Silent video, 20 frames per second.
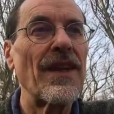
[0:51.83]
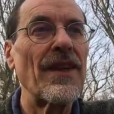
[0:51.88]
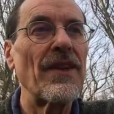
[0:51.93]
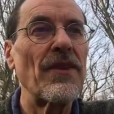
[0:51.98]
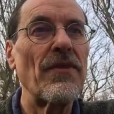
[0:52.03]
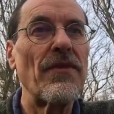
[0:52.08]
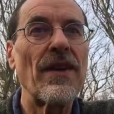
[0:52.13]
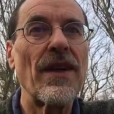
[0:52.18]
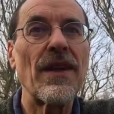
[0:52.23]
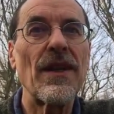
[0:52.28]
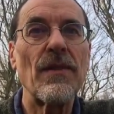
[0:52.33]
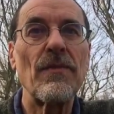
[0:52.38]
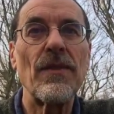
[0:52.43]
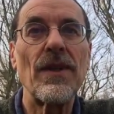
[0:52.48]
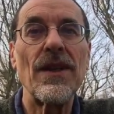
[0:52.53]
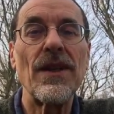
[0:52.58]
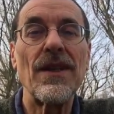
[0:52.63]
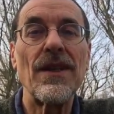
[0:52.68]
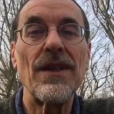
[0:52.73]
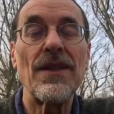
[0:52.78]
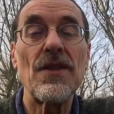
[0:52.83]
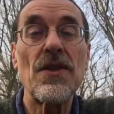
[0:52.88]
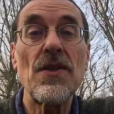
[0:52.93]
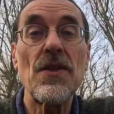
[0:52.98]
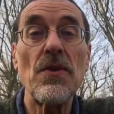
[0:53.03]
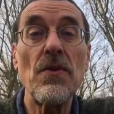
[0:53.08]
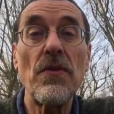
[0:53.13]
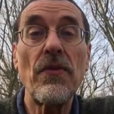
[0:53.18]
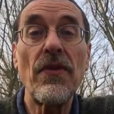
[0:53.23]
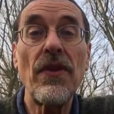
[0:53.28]
You find them in
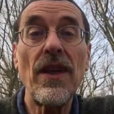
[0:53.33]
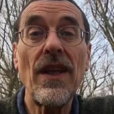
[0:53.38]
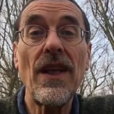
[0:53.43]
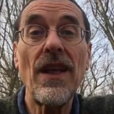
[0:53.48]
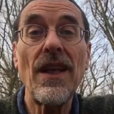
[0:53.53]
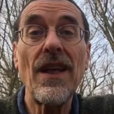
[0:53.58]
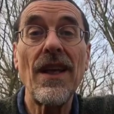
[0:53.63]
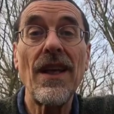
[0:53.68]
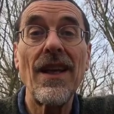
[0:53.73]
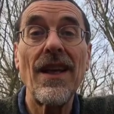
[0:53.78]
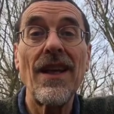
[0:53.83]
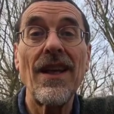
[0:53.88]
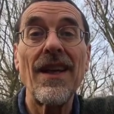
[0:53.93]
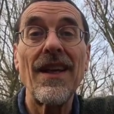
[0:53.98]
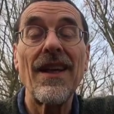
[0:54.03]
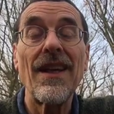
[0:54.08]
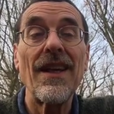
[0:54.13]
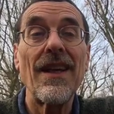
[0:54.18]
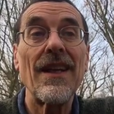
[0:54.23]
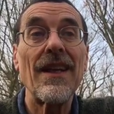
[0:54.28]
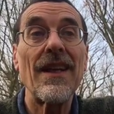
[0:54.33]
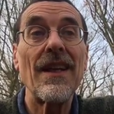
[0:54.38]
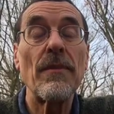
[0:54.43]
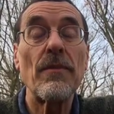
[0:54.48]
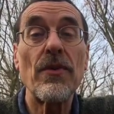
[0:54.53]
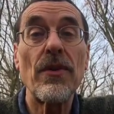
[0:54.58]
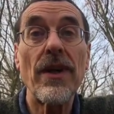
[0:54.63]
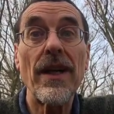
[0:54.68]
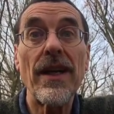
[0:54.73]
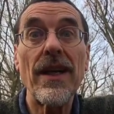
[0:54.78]
Sufi, in
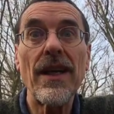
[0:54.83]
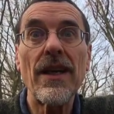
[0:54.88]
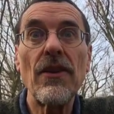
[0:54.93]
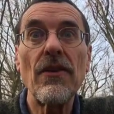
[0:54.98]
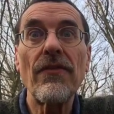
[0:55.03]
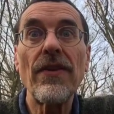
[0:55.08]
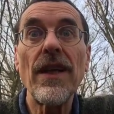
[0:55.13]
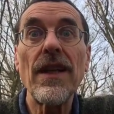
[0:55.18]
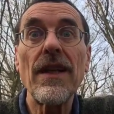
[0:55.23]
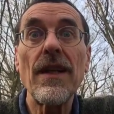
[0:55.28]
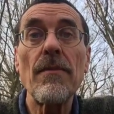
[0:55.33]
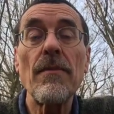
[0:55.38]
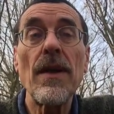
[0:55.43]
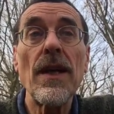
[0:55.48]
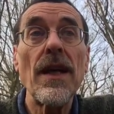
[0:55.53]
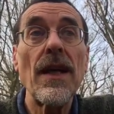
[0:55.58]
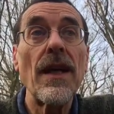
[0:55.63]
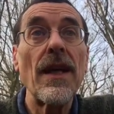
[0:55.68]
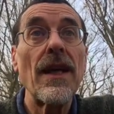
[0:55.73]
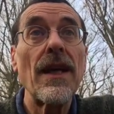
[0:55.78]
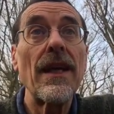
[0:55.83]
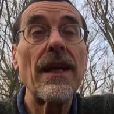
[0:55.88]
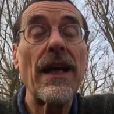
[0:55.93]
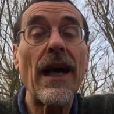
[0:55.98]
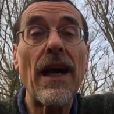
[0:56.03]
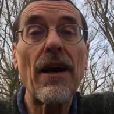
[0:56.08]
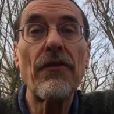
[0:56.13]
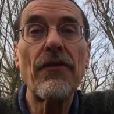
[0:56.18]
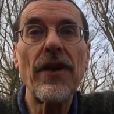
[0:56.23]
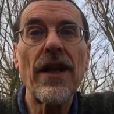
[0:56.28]
Hebraic. You find them in
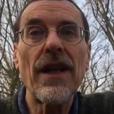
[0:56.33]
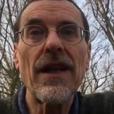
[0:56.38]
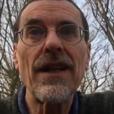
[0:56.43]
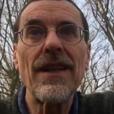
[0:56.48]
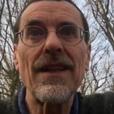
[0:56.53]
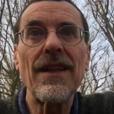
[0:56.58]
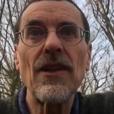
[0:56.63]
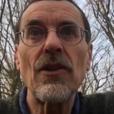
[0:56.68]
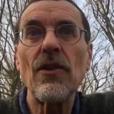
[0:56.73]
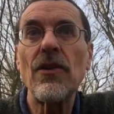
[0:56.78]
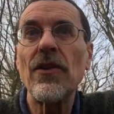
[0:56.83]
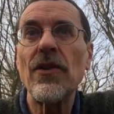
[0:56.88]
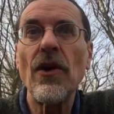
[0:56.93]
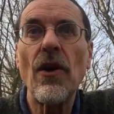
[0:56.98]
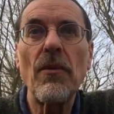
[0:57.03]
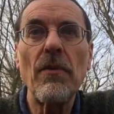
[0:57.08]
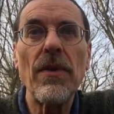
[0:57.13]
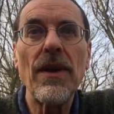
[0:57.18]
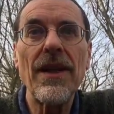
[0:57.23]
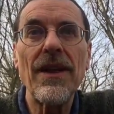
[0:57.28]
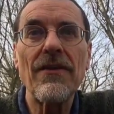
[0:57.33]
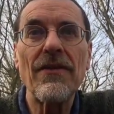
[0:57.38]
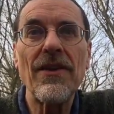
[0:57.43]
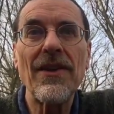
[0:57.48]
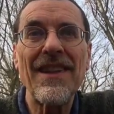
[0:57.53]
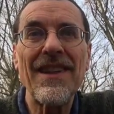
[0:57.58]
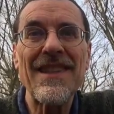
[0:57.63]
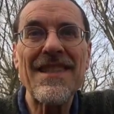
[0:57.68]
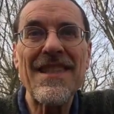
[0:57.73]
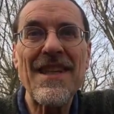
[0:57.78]
African Candomblé, for
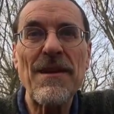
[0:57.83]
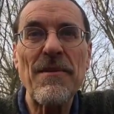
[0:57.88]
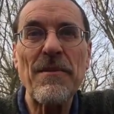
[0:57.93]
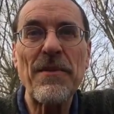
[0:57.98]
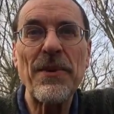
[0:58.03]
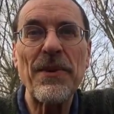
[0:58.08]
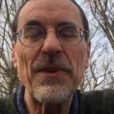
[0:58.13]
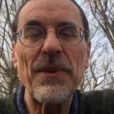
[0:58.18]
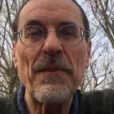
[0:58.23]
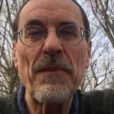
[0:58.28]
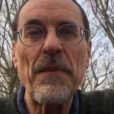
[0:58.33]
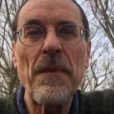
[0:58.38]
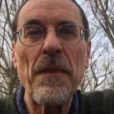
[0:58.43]
example,